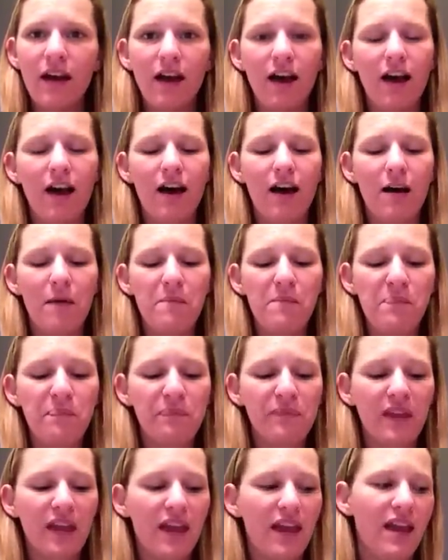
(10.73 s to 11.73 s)

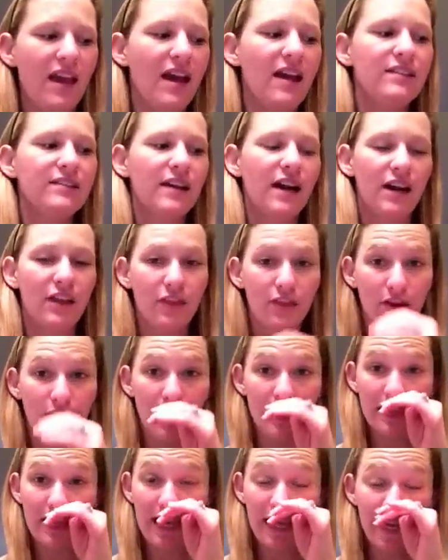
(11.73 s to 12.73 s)
and I
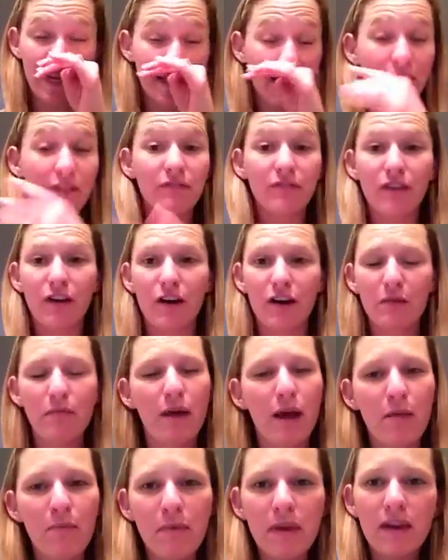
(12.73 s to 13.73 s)
thought that a vlog
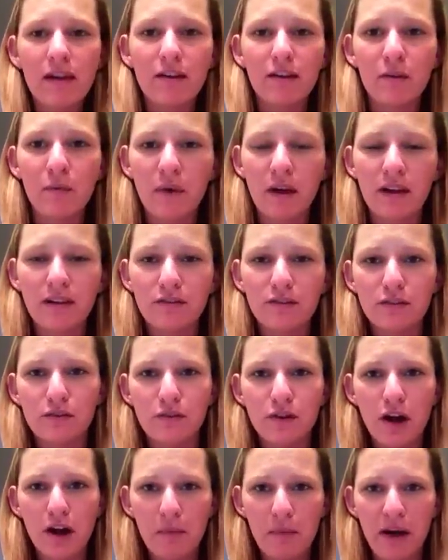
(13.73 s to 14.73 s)
might be a good way to
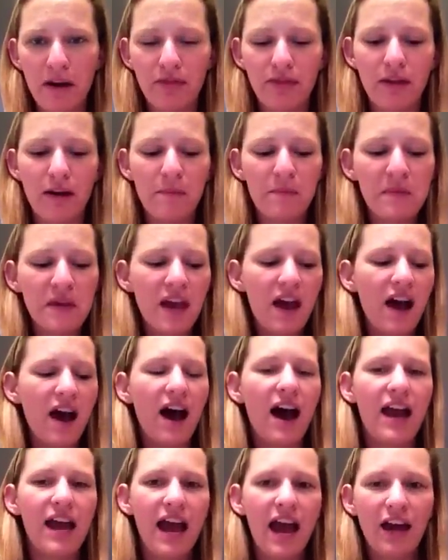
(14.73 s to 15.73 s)
talk about them.
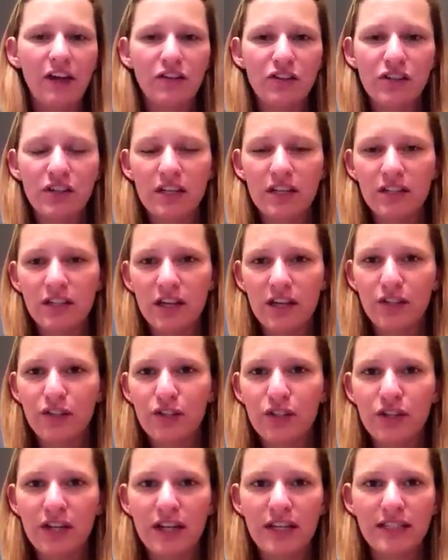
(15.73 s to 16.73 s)
I actually, in
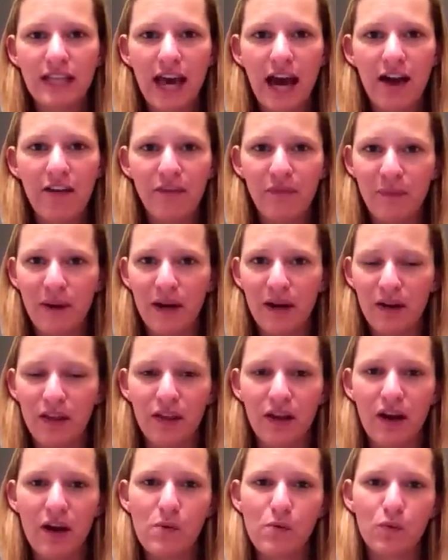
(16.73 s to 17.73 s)
yesterday's half
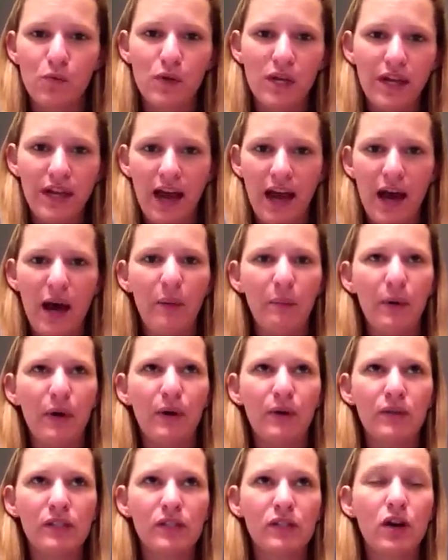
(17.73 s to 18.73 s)
marathon recap
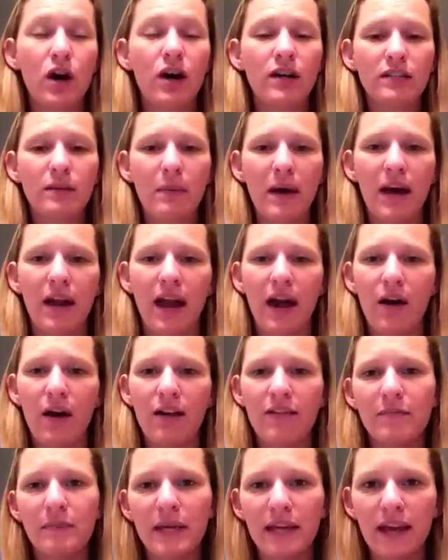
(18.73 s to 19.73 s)
post, talked about how
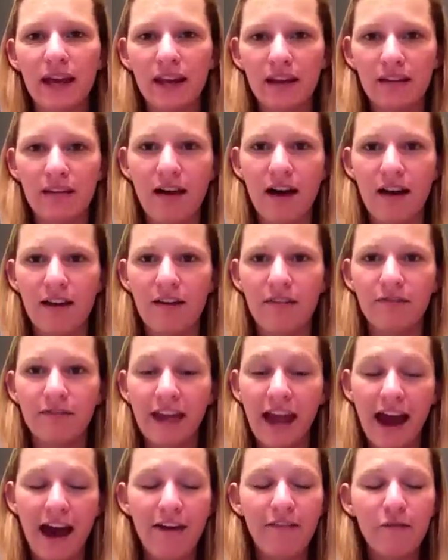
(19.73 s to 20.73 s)
I've been getting a lot of
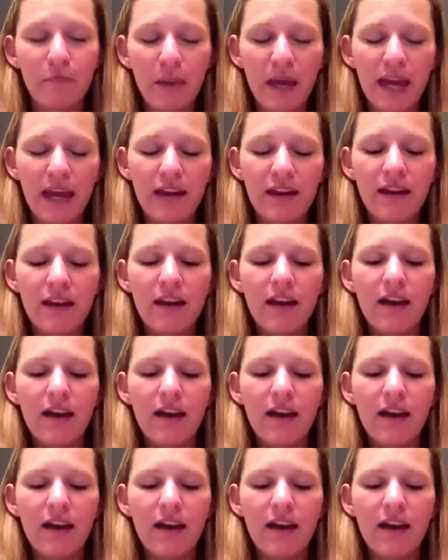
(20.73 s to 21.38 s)
calf pain,